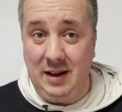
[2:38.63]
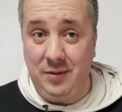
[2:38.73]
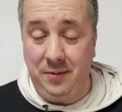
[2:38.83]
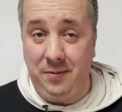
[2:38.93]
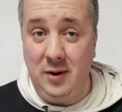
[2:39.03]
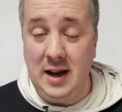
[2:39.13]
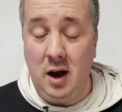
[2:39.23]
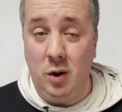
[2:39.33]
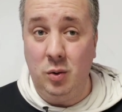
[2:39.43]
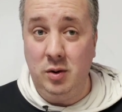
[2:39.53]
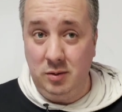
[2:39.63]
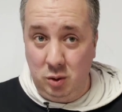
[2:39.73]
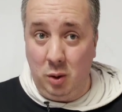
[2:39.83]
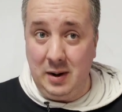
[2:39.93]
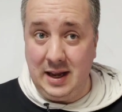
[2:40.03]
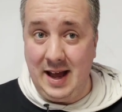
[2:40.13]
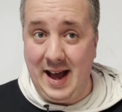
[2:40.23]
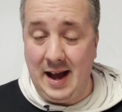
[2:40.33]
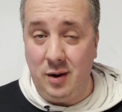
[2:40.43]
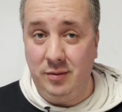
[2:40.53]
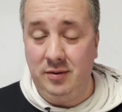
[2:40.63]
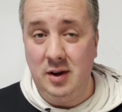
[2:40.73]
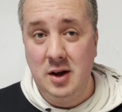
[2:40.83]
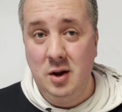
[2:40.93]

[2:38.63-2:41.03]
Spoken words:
either freehold, normally a house,